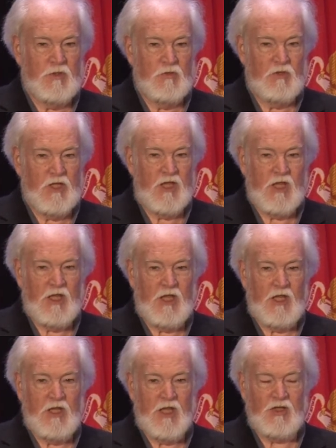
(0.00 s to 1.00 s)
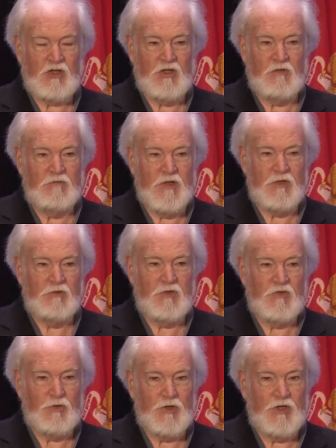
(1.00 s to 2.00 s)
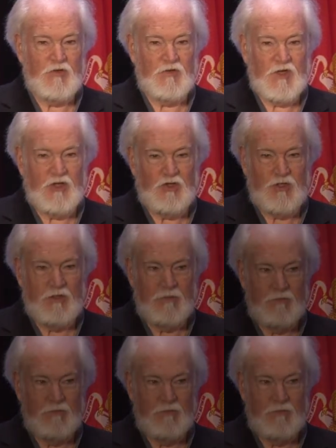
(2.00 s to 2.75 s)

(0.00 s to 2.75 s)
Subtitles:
lead a national veterans organization.